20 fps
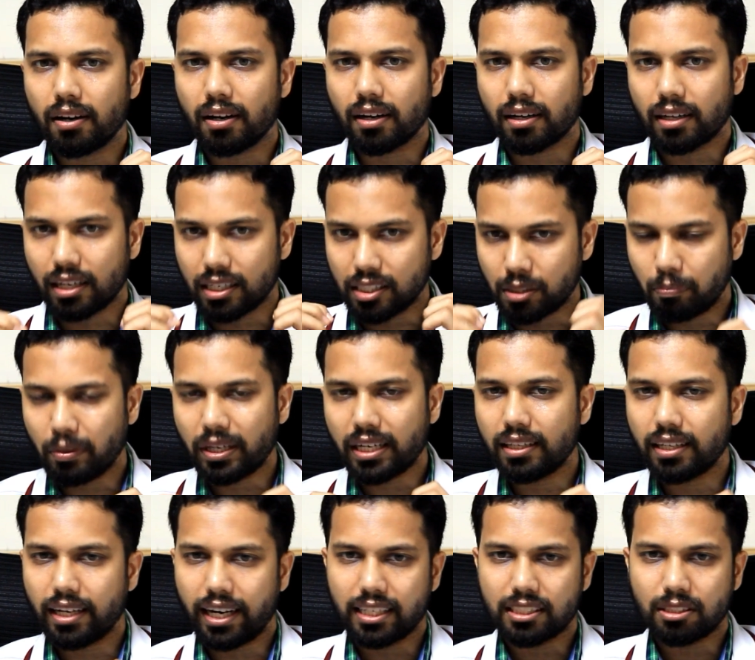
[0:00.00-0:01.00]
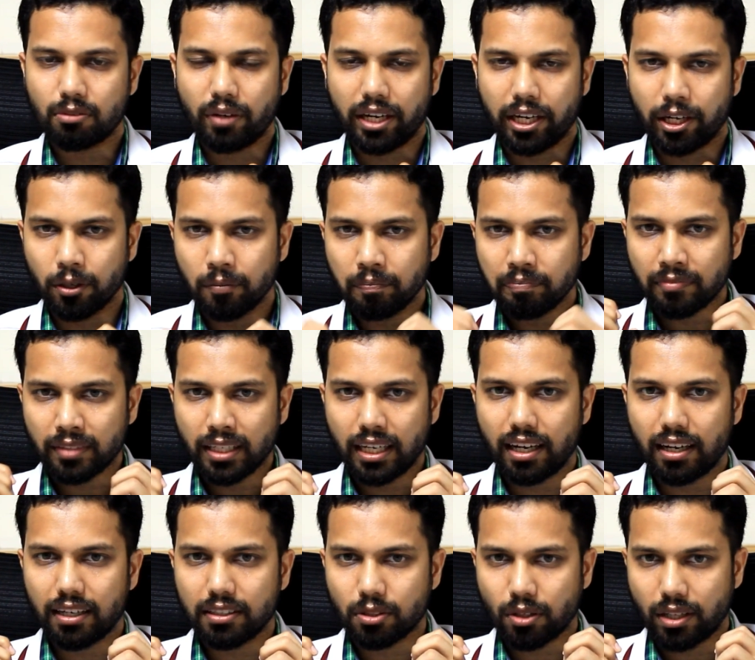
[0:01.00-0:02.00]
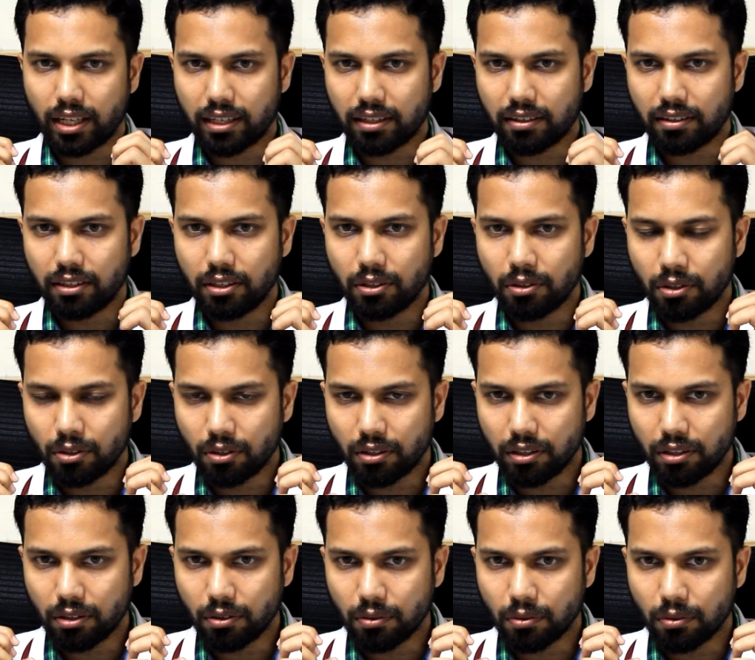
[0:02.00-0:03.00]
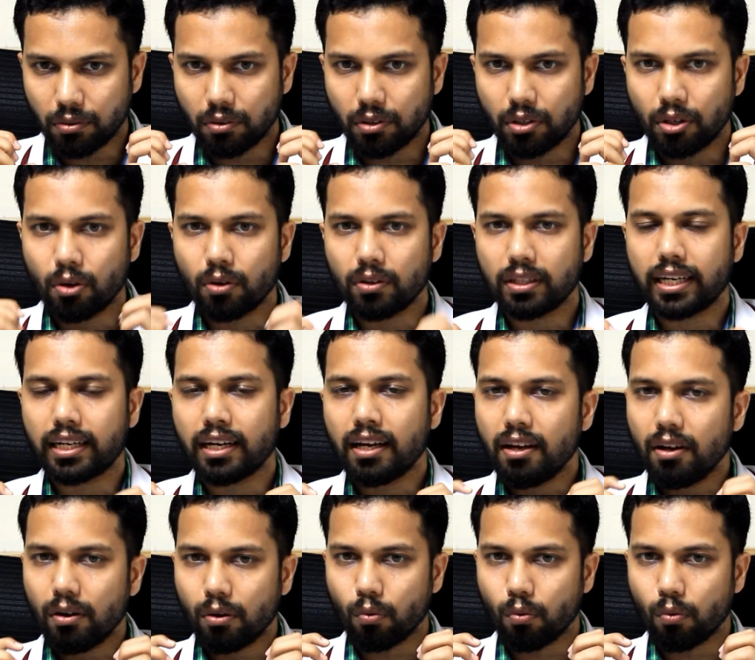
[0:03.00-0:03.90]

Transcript: crisper in the next video, so that you know that